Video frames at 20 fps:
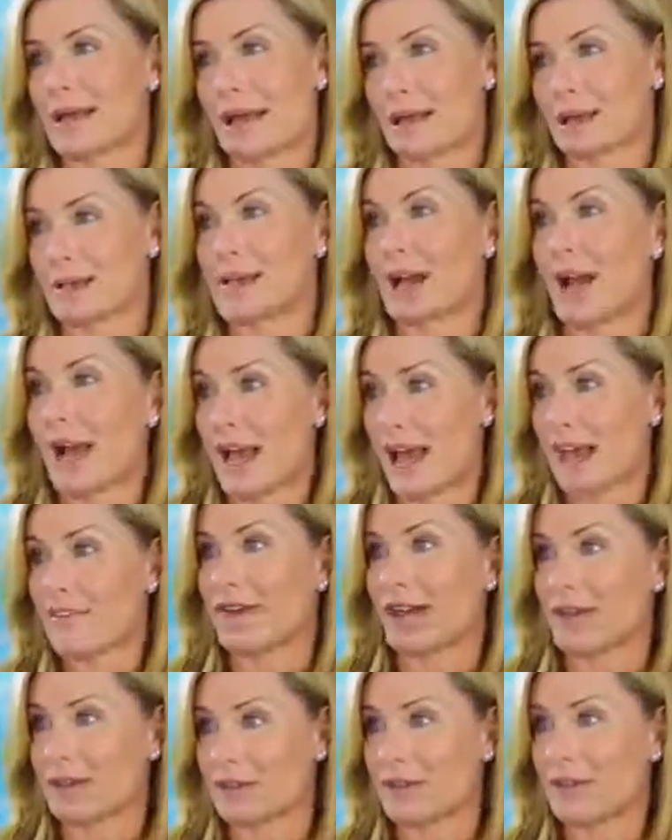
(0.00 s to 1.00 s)
and I have
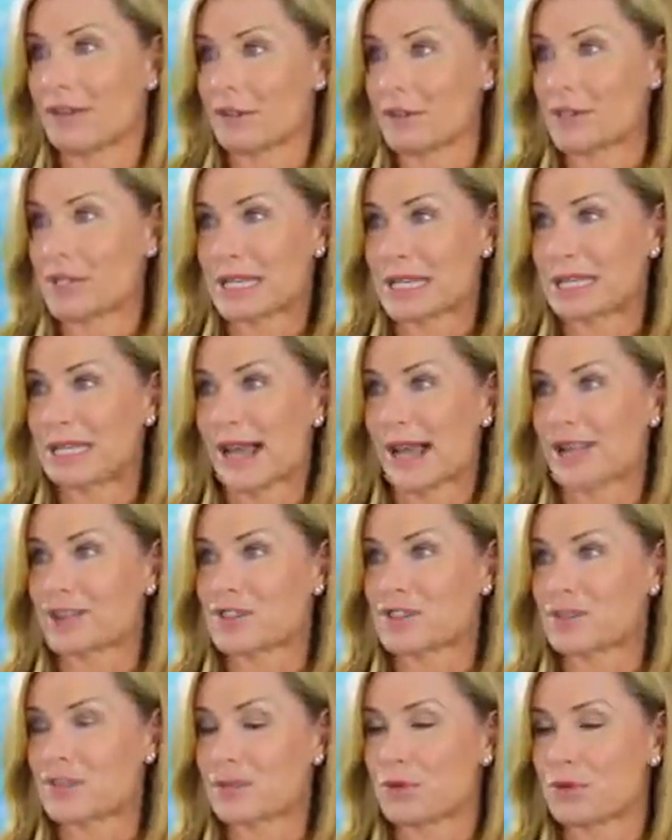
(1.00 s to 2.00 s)
had a few skin
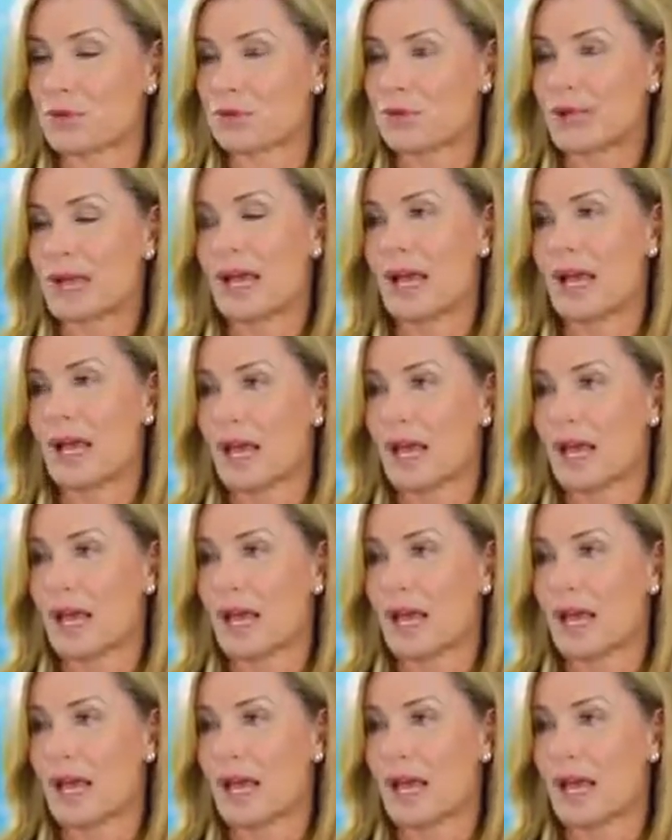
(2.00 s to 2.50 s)
cancers removed,